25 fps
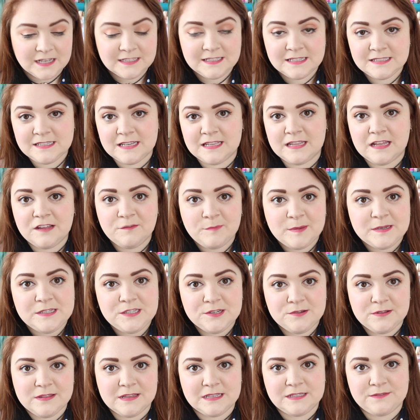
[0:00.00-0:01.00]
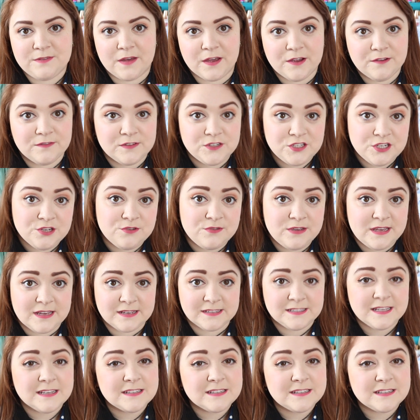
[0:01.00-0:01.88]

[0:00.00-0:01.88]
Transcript: As I say, they've been doing this for over two years.